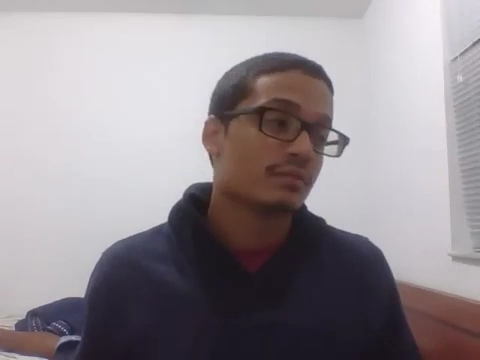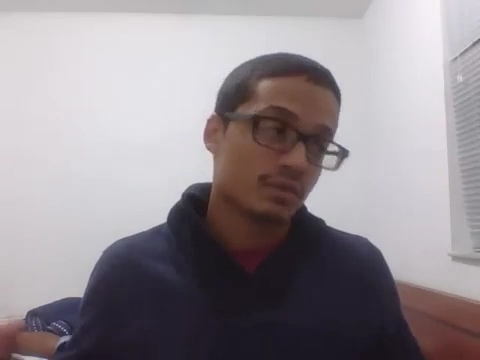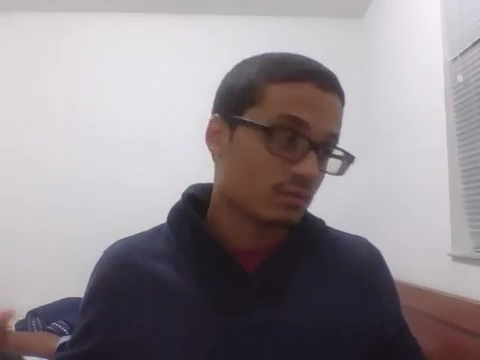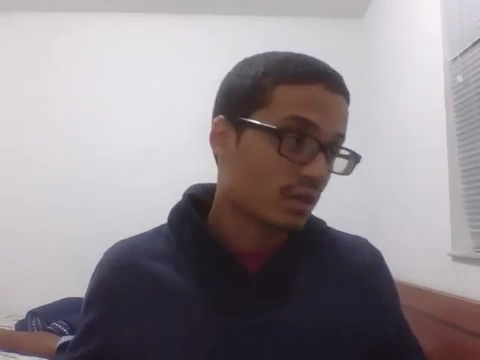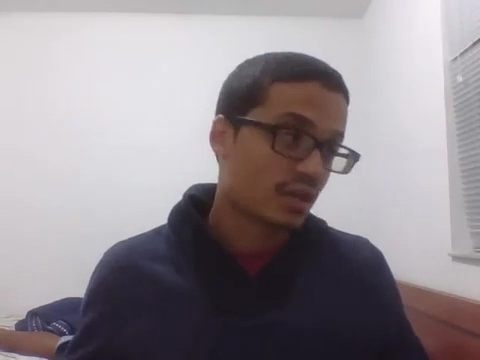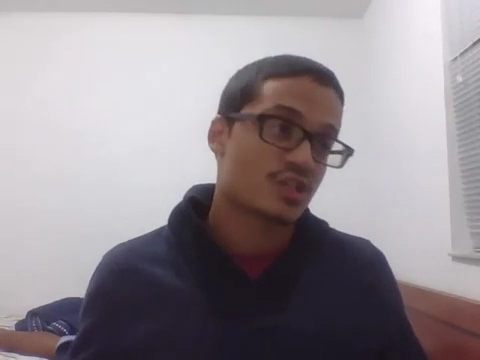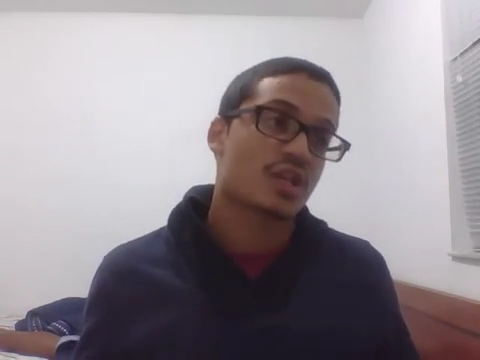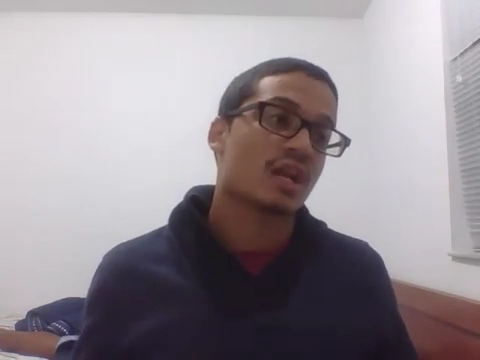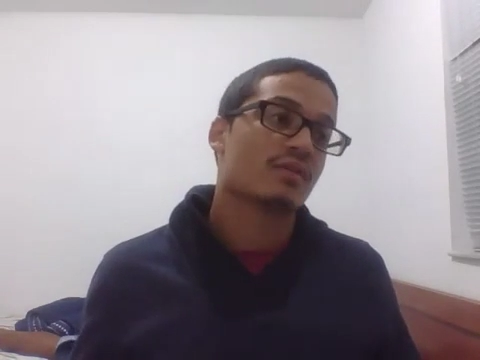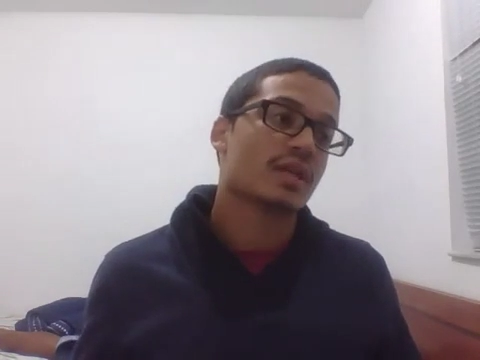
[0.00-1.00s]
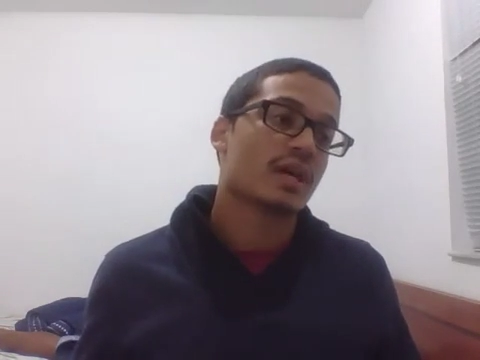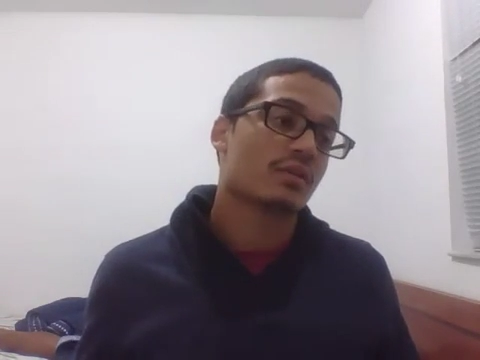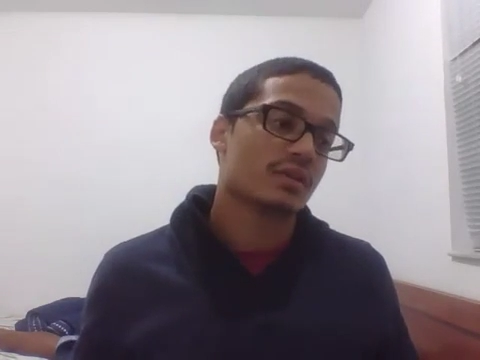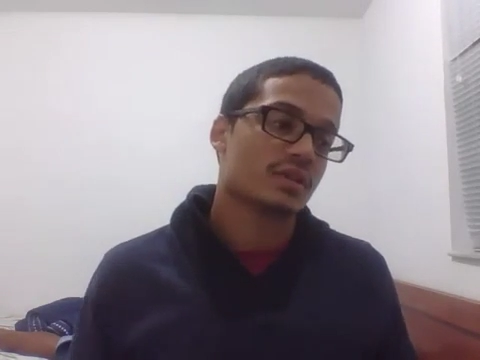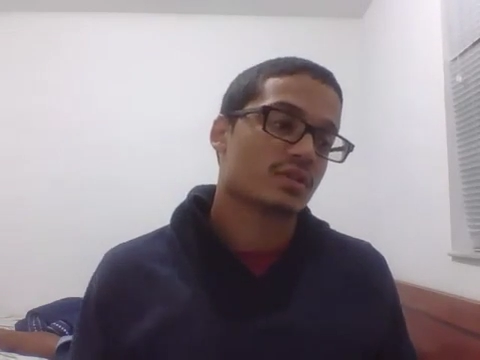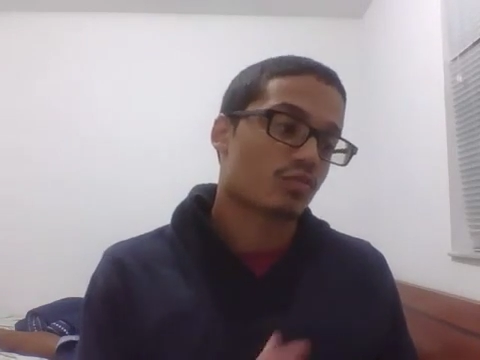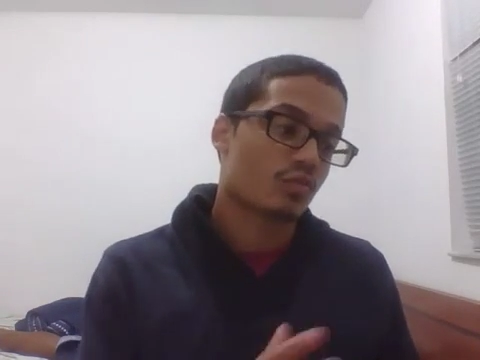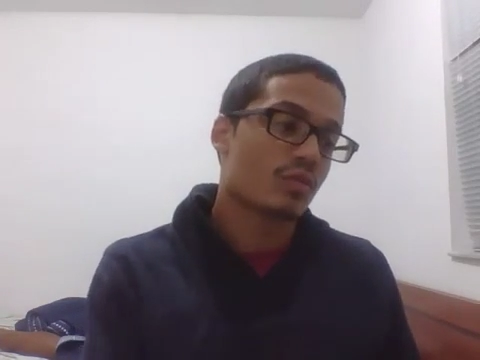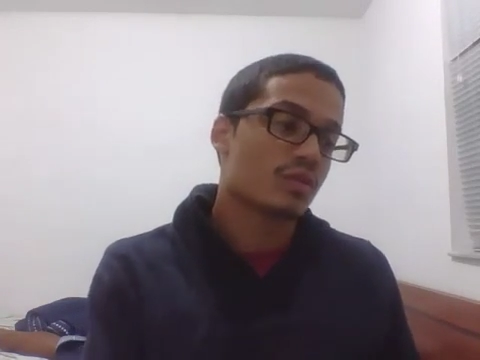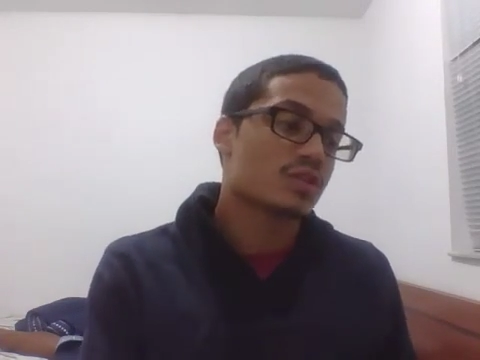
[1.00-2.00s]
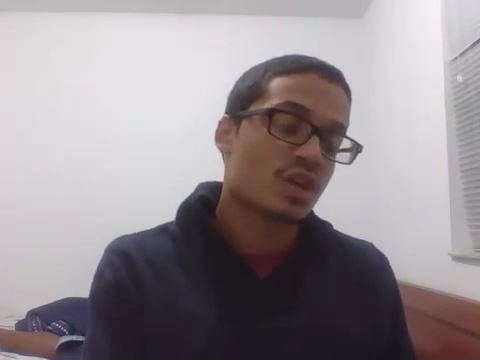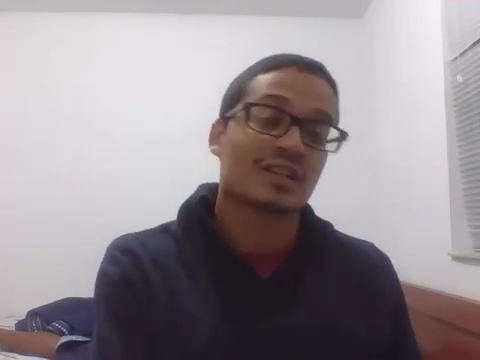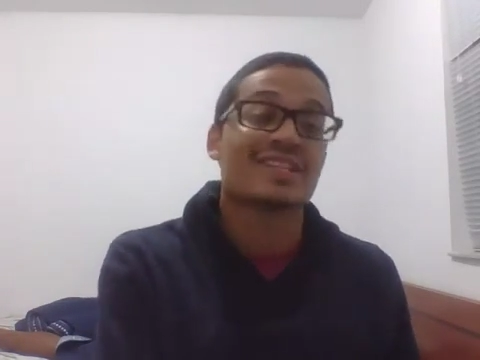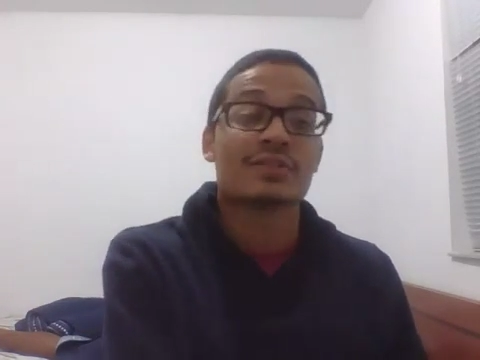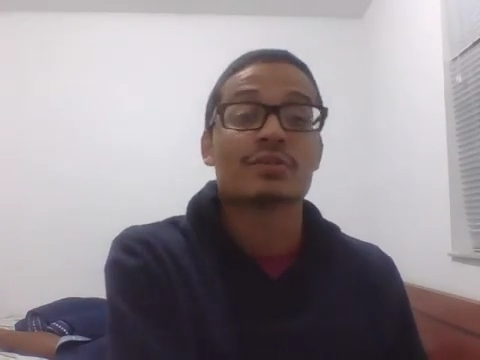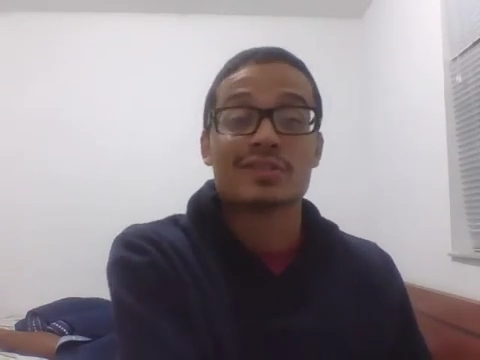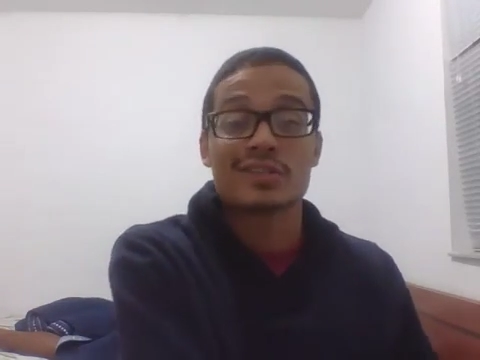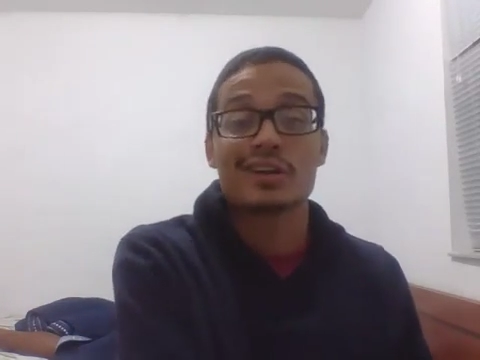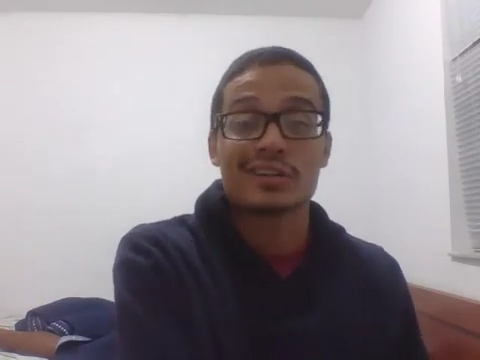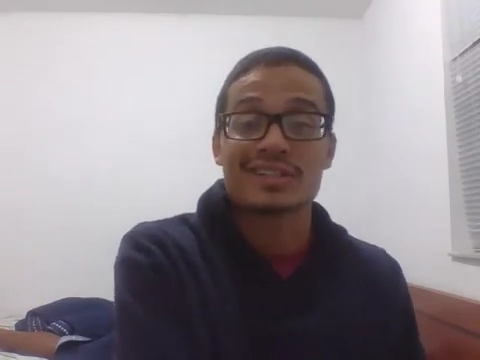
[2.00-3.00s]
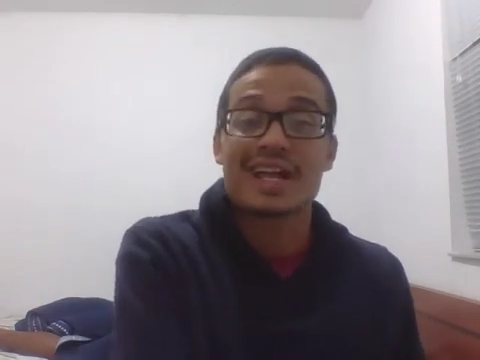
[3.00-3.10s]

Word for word: without a shadow of a doubt, is Roman Chocolatito Gonzalez.